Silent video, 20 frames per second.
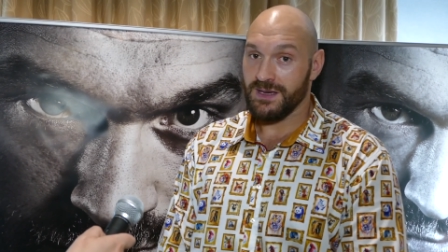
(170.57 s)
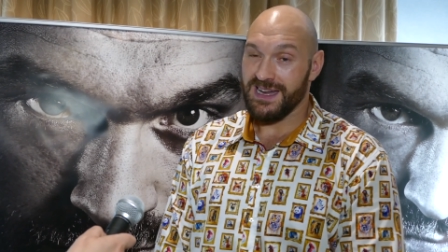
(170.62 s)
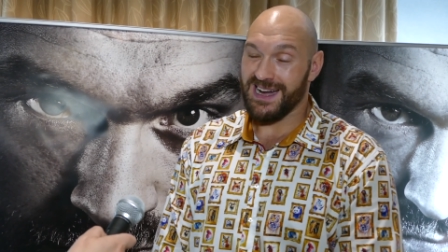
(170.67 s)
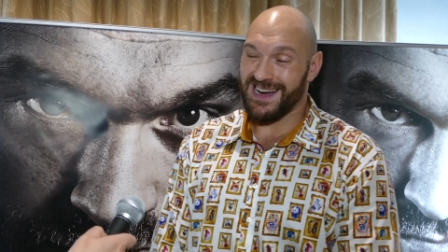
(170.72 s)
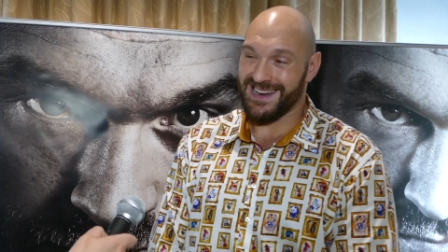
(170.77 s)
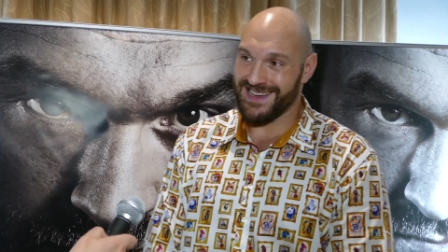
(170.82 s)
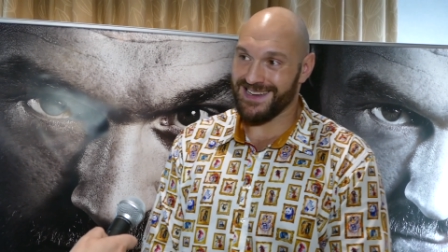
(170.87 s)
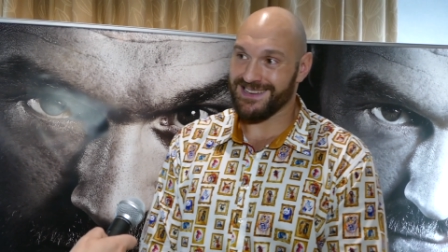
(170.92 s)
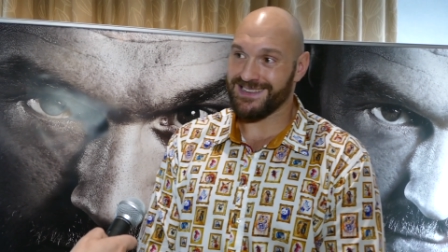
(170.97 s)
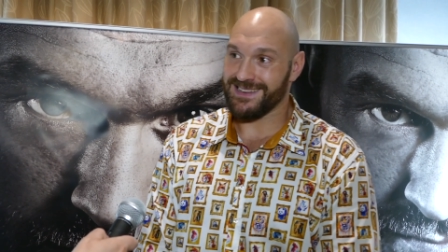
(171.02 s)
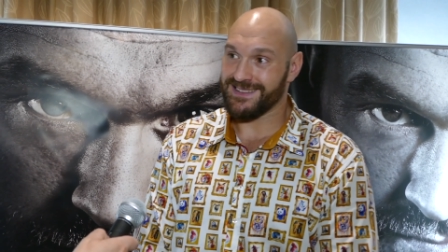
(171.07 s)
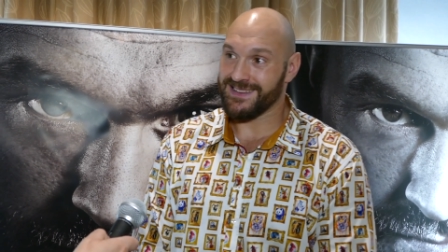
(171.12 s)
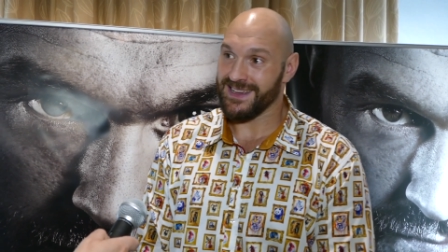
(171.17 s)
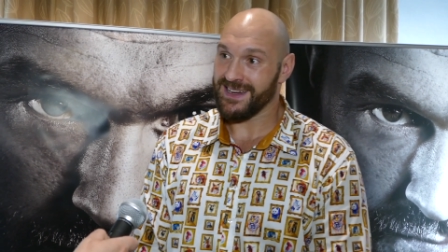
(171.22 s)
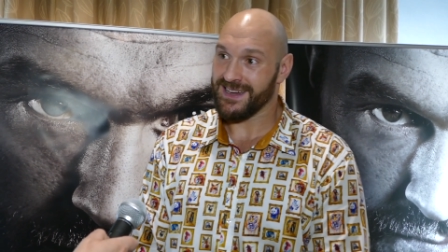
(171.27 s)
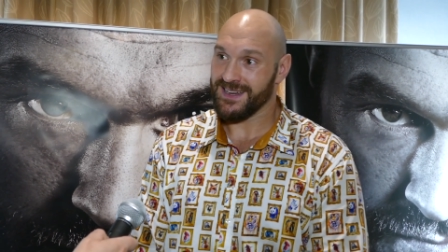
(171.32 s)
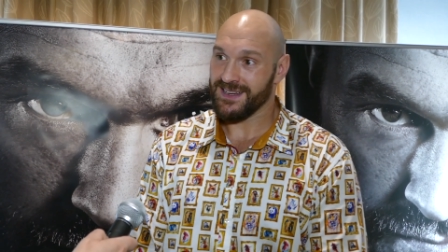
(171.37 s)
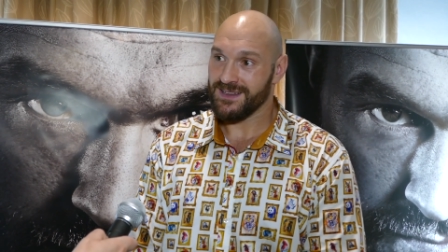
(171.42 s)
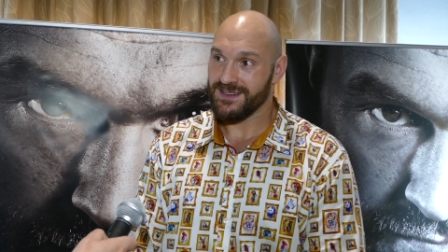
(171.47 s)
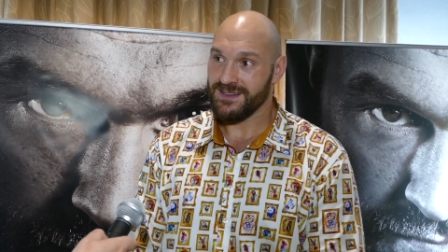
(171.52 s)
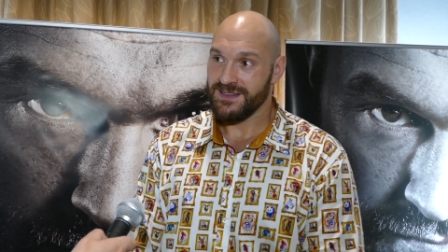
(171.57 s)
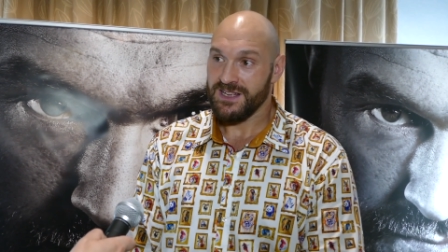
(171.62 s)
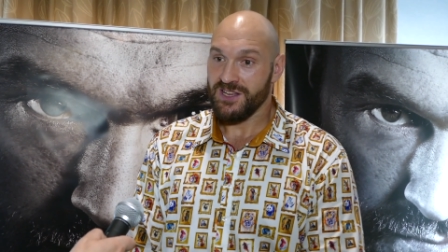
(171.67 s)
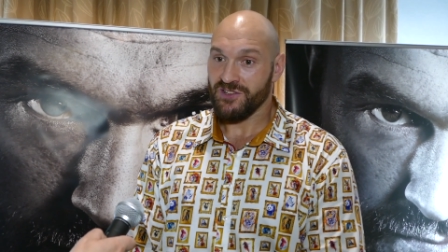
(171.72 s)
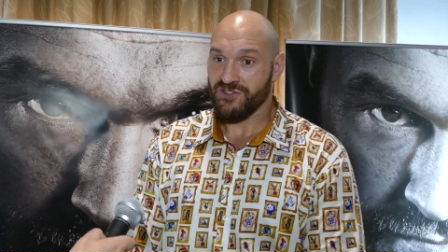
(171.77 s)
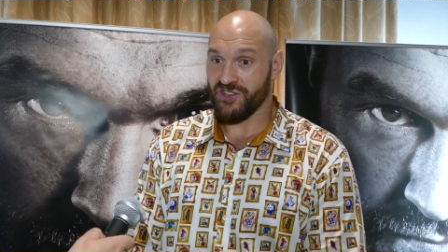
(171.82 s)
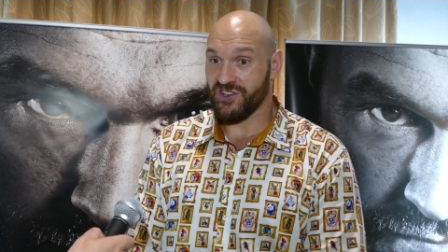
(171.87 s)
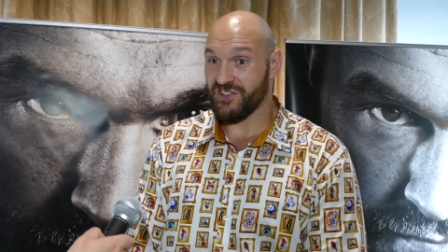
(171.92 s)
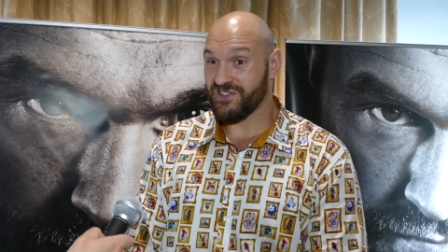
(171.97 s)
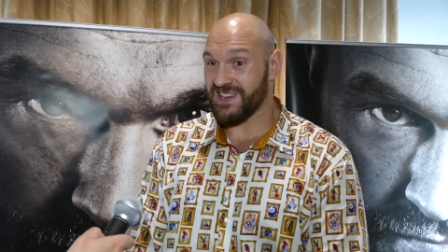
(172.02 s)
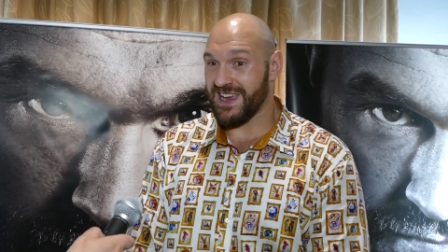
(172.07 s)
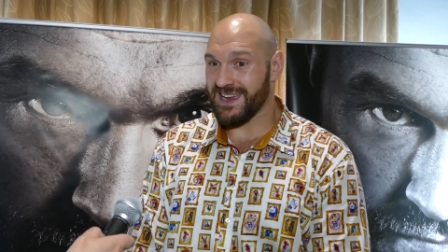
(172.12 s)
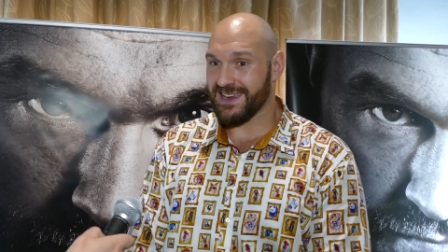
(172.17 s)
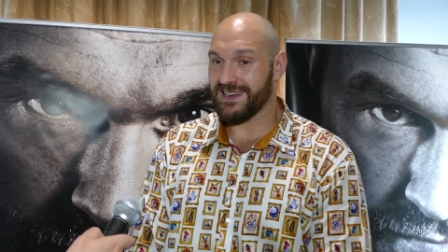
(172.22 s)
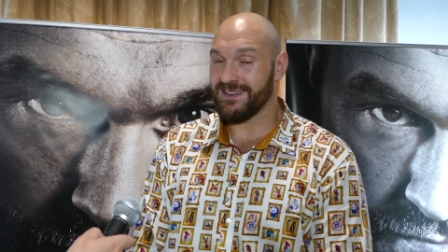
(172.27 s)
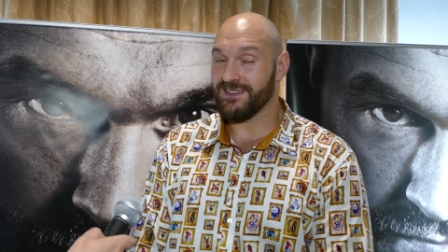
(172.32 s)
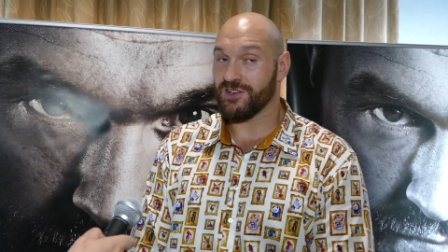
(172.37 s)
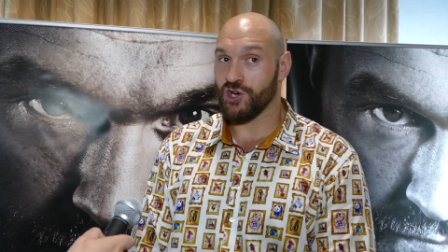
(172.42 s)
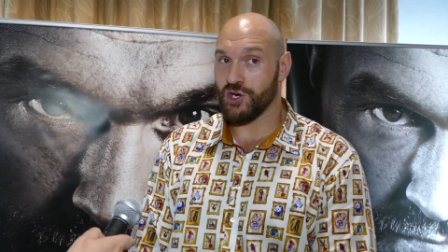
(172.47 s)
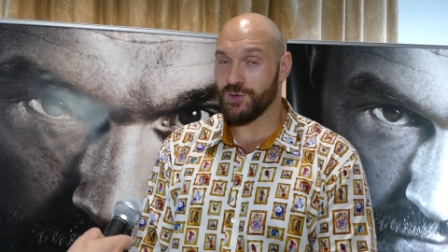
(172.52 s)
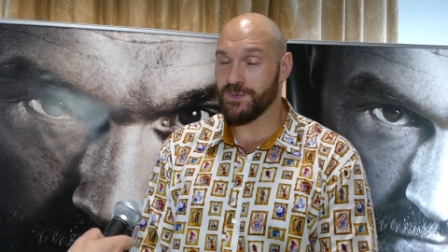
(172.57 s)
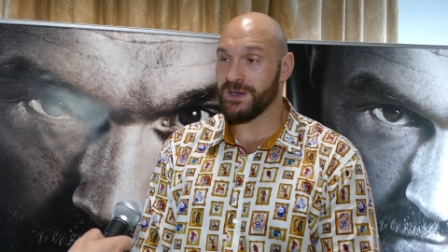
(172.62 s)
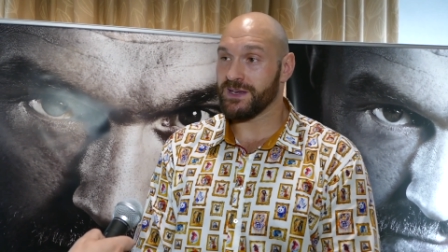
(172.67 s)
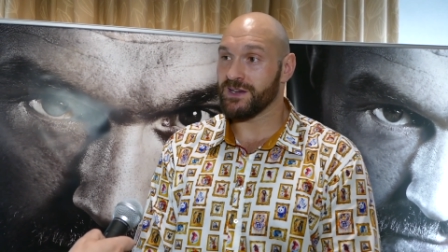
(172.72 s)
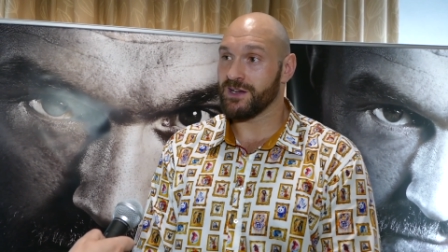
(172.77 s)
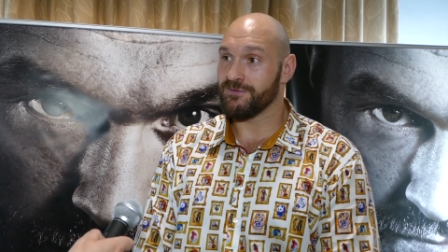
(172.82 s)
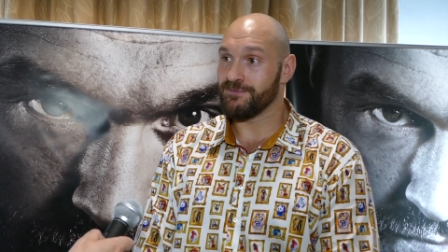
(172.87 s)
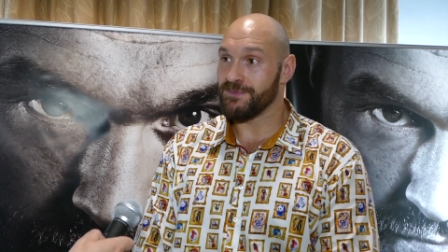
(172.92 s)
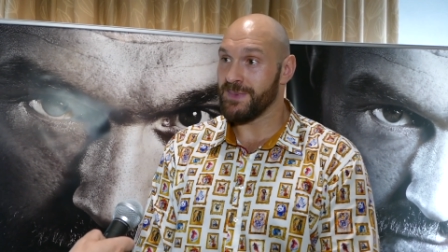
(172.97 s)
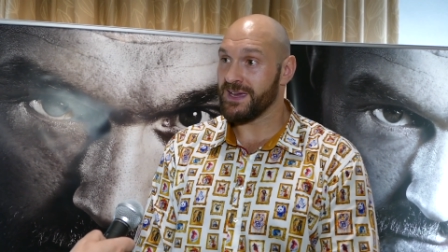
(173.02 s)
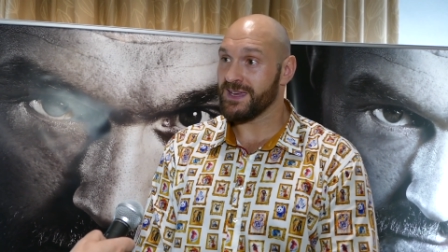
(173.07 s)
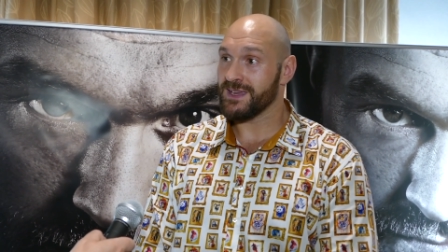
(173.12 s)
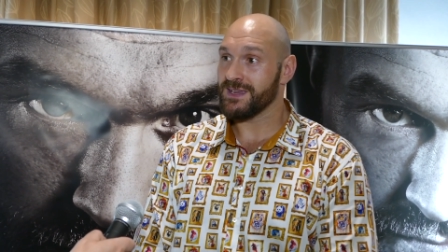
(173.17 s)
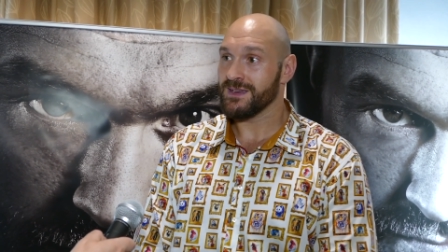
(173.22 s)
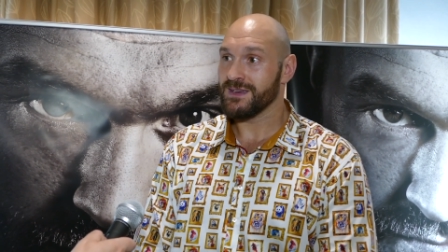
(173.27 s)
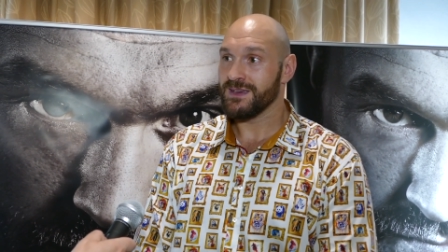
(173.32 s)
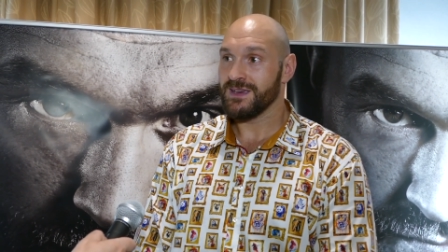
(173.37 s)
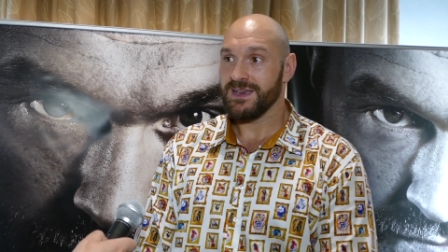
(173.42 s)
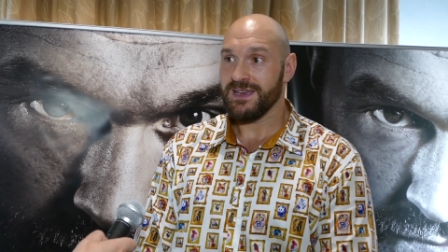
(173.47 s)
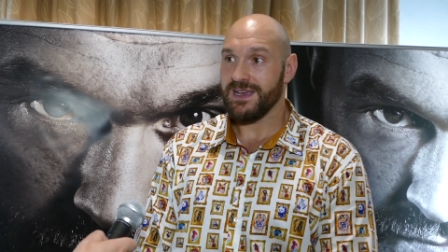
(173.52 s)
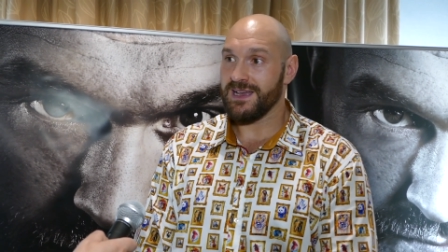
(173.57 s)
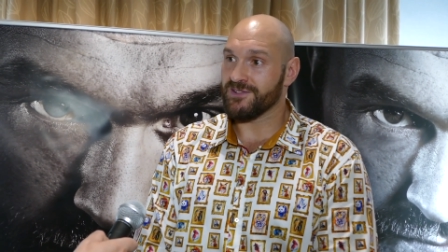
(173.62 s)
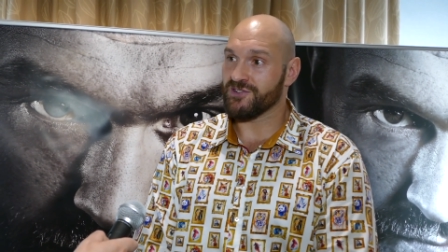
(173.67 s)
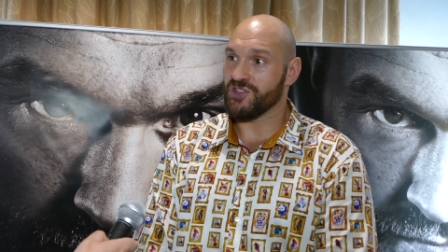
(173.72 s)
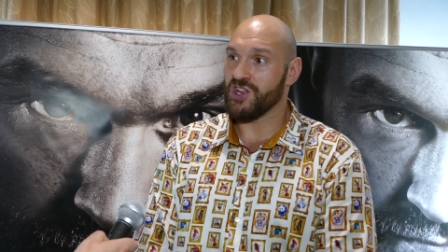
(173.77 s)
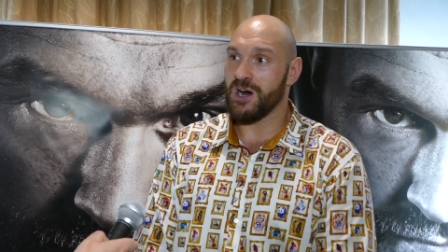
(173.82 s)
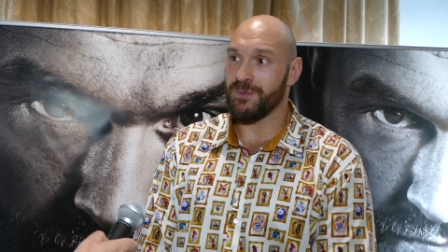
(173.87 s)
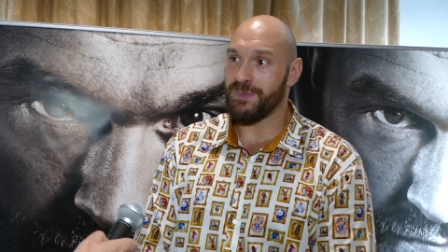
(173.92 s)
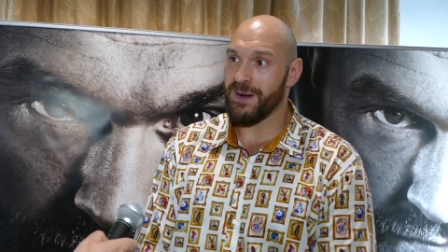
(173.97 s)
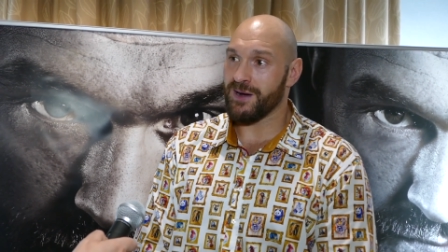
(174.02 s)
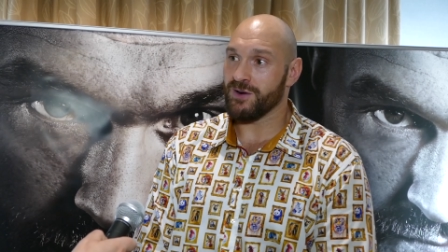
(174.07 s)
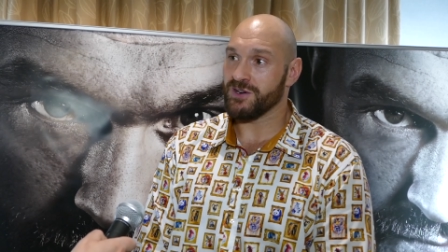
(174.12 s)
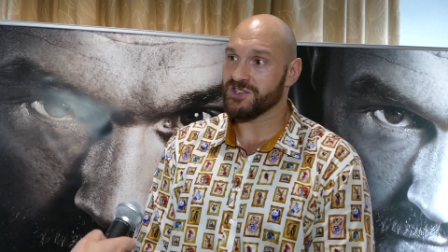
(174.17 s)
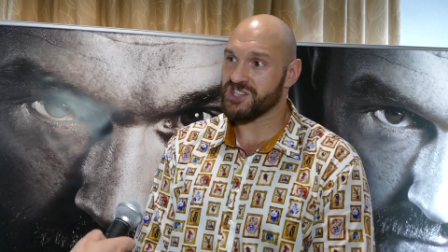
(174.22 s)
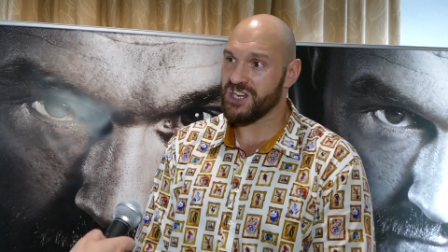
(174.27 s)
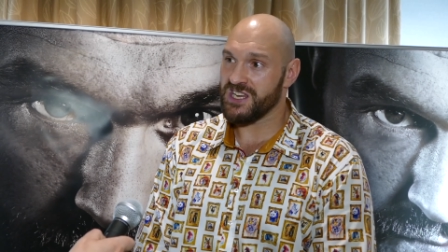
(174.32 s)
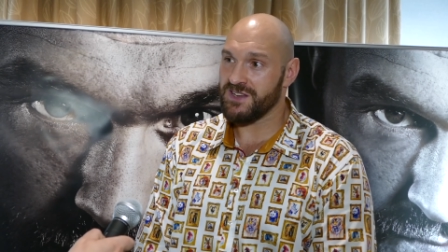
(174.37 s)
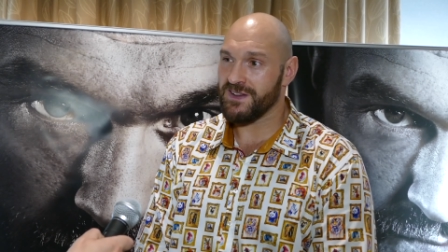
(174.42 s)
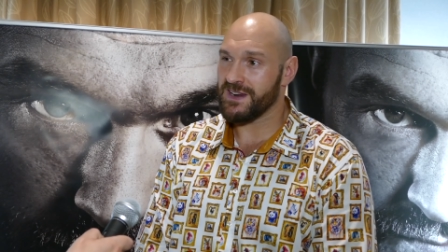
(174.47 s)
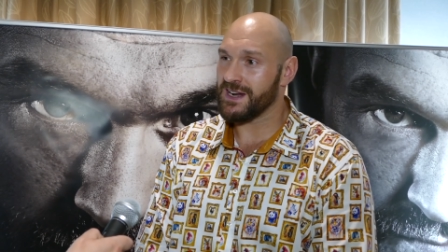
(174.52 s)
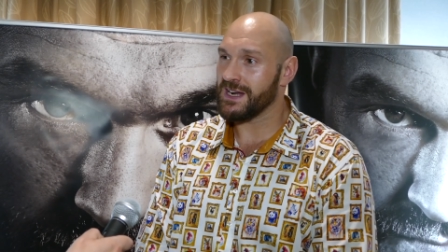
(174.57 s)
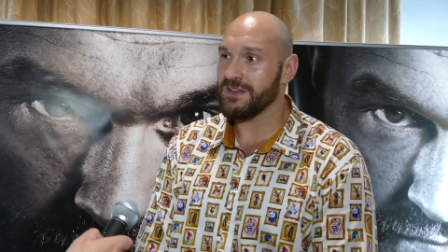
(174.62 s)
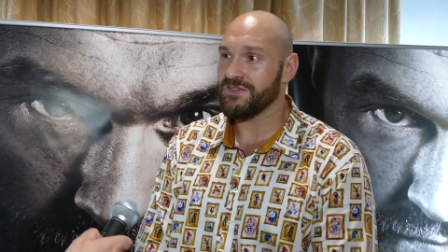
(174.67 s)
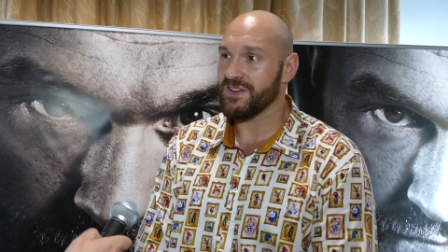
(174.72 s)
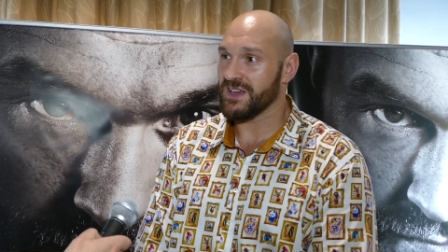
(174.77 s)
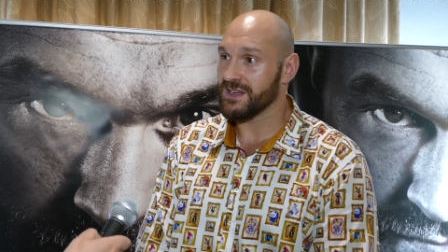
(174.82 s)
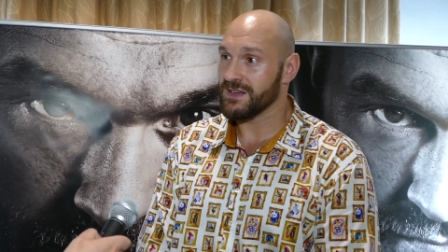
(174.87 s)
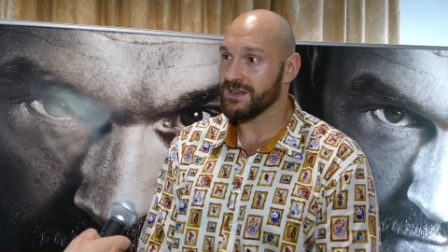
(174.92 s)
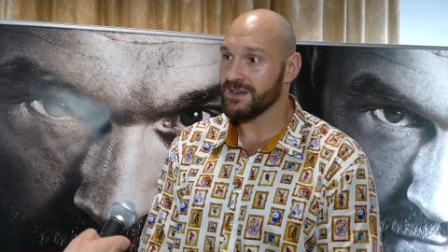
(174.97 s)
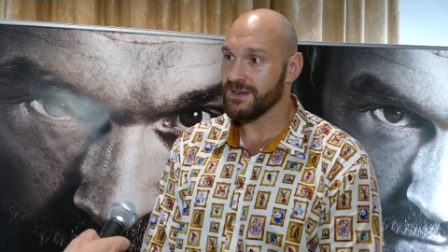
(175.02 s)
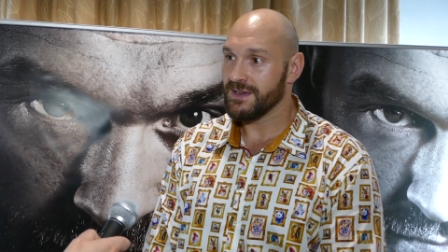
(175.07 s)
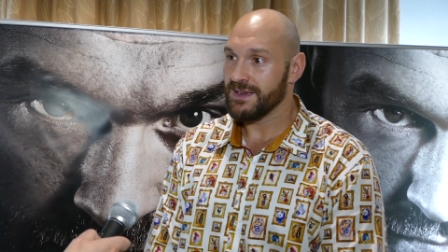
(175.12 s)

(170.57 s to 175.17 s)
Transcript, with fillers: And I did that. So the second coming of me is not about achieving anything,